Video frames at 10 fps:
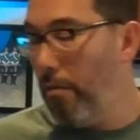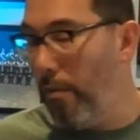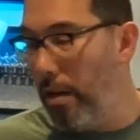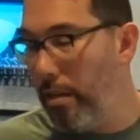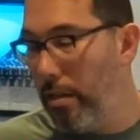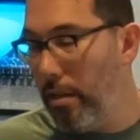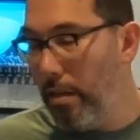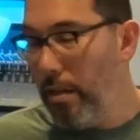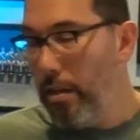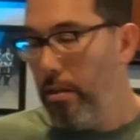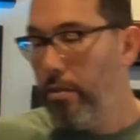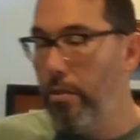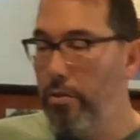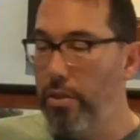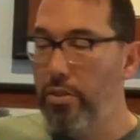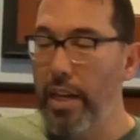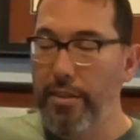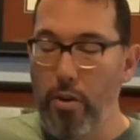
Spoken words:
1, 2, just check,